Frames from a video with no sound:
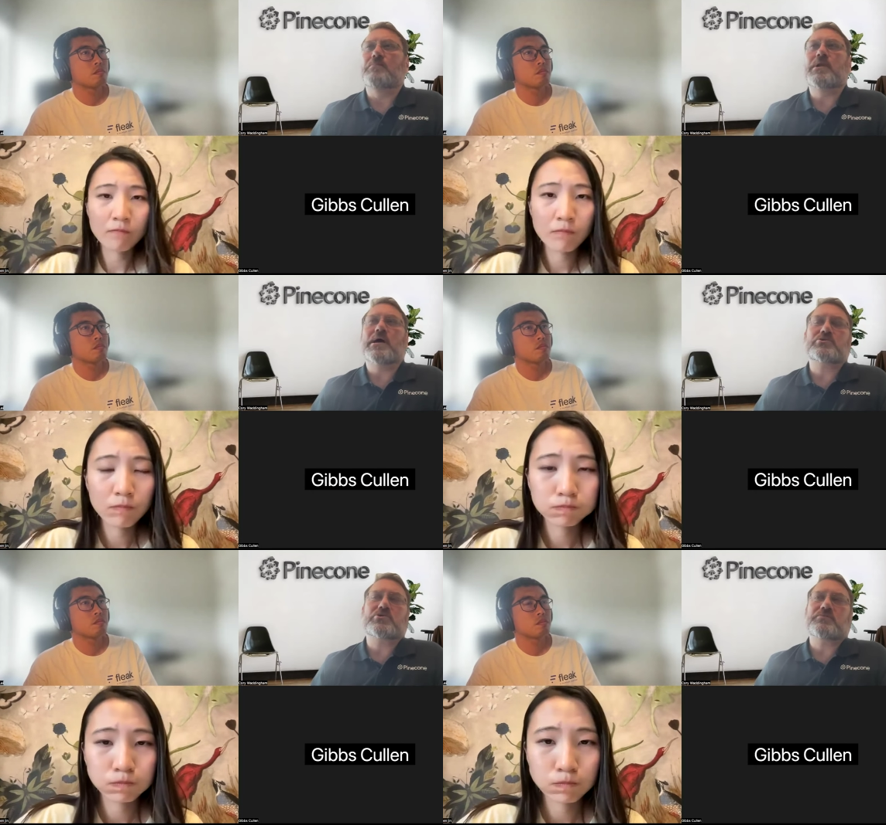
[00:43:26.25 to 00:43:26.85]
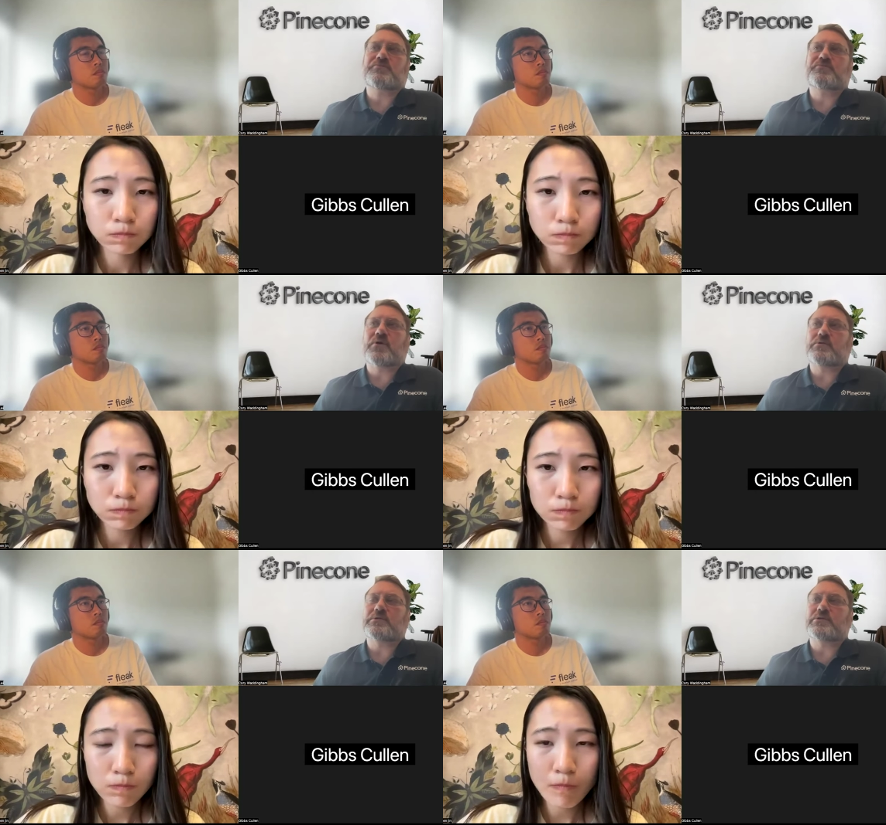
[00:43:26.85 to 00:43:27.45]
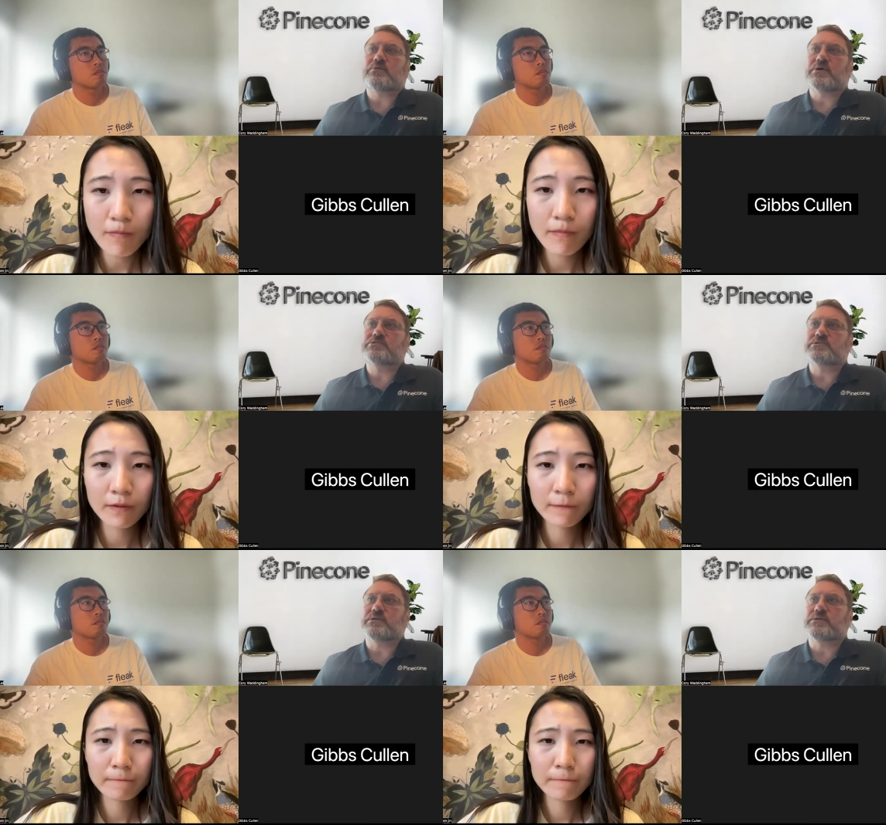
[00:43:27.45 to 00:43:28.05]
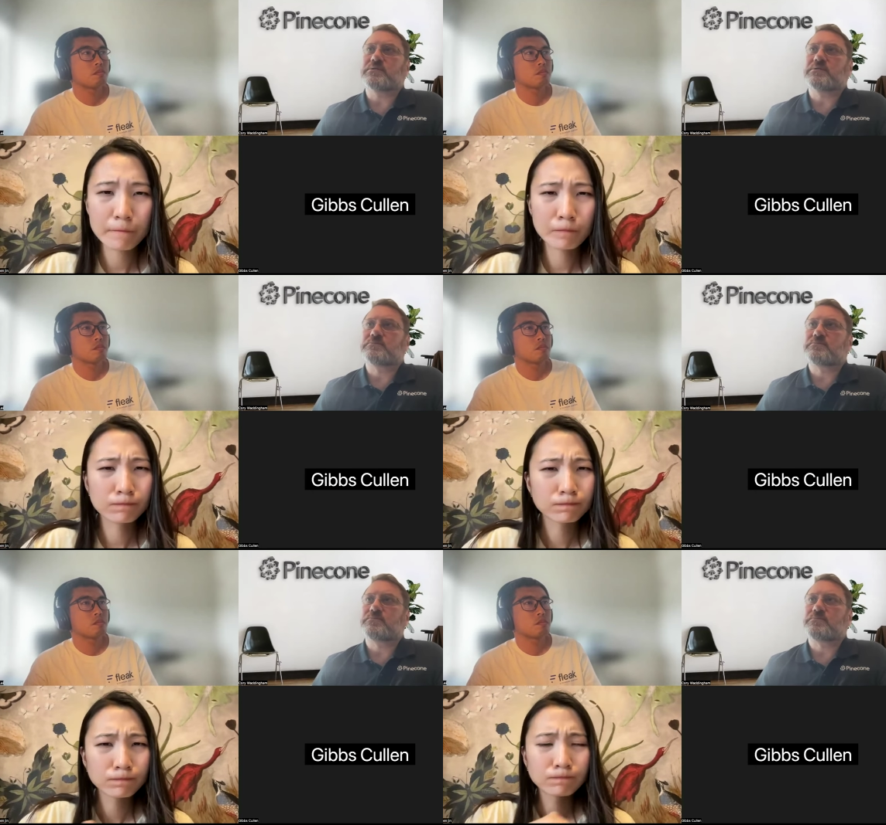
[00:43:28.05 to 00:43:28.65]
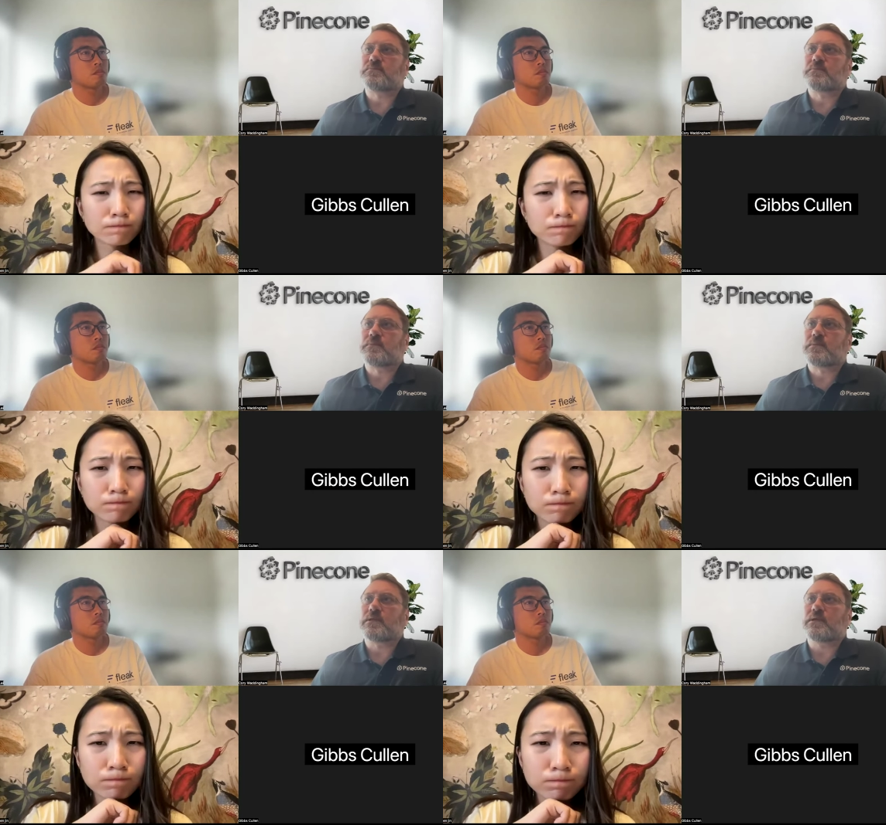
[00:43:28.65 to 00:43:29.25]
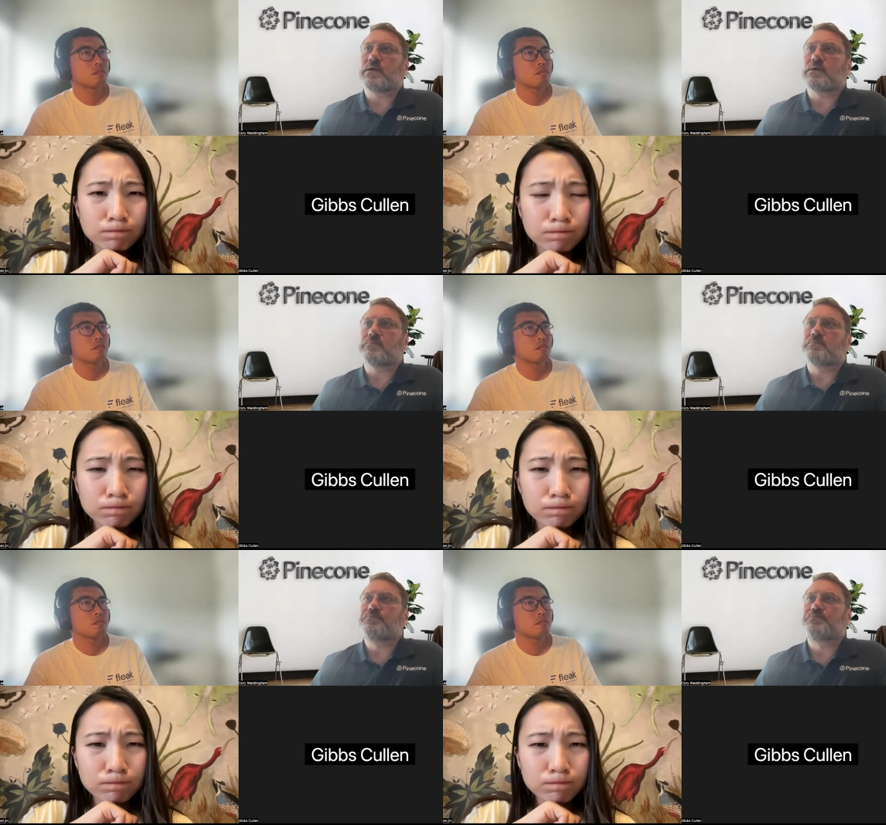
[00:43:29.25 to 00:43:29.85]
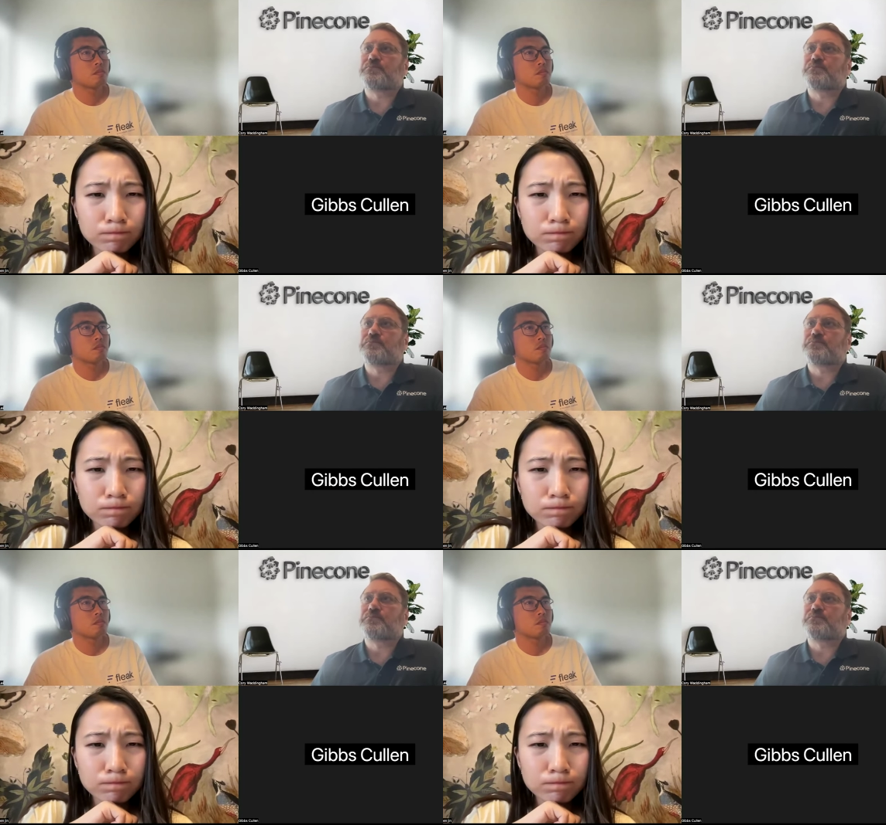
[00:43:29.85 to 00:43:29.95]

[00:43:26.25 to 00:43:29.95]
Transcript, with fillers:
Speaker 1: I'm not sure I'm following the question. Um,